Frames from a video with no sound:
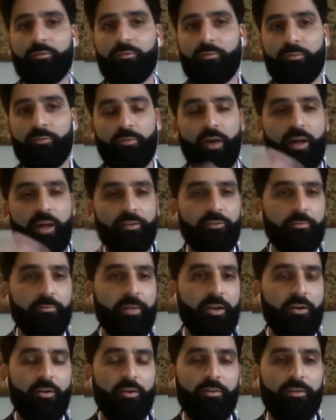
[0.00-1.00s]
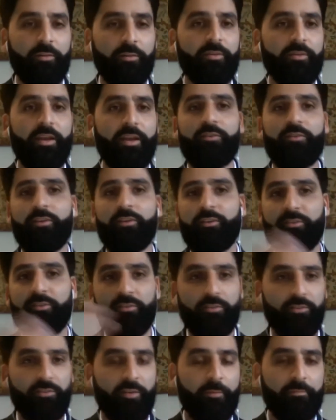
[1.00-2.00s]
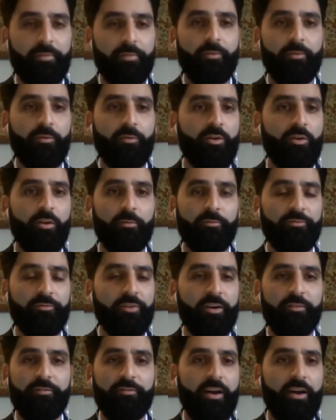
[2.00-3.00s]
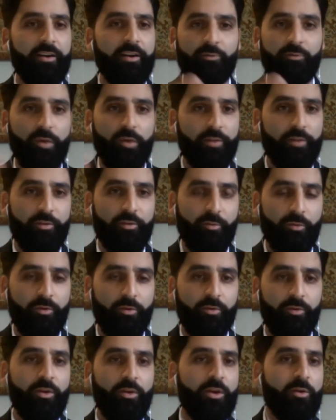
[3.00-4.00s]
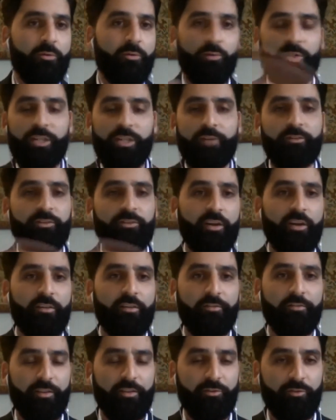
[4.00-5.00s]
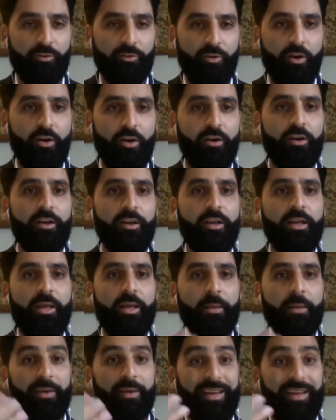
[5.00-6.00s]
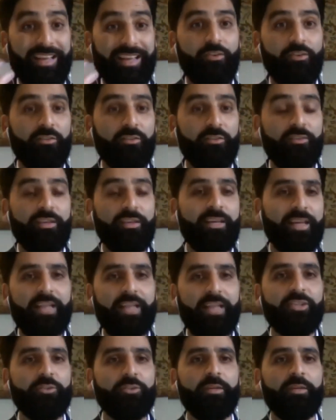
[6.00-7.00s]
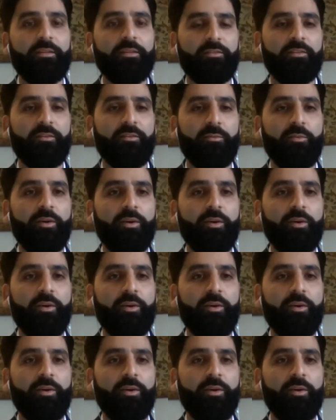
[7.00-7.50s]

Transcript: others may call them terrorists, some people will call them freedom fighters, whatever you want to, whichever side of the fence you are, but Iran's engagement with